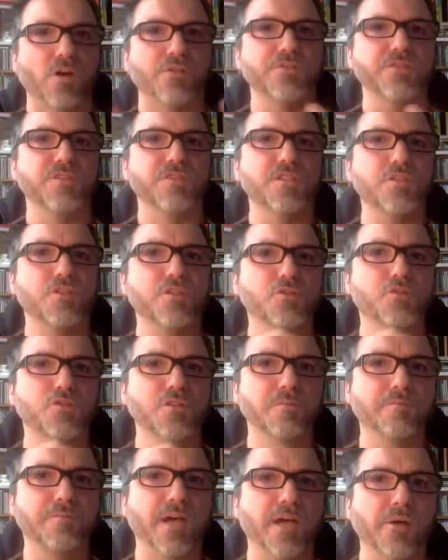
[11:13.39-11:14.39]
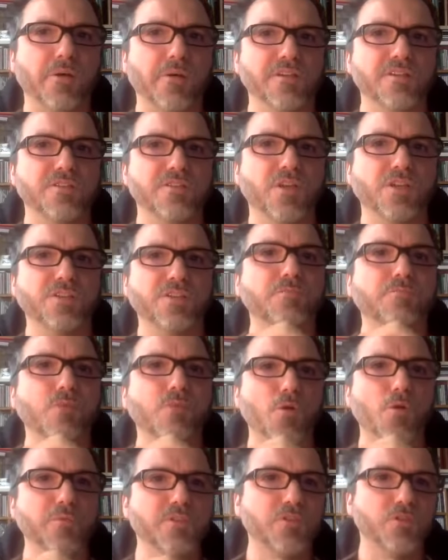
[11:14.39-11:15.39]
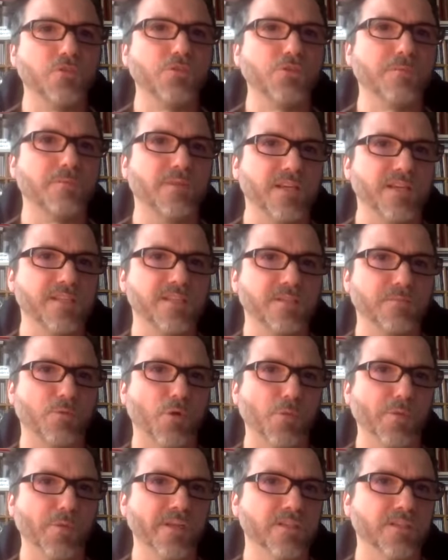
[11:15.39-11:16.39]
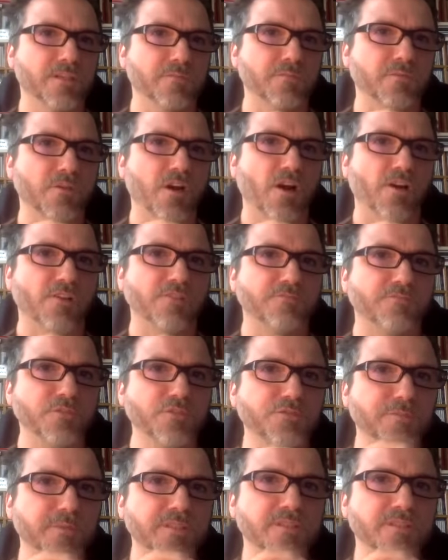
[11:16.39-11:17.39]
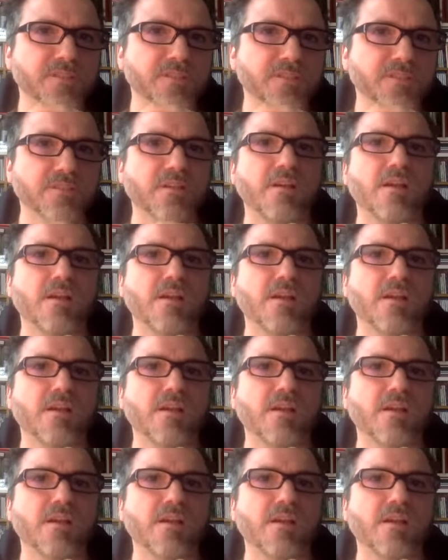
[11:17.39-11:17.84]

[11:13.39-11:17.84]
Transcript: of institutional power is not the moment to replace the momentum of movements.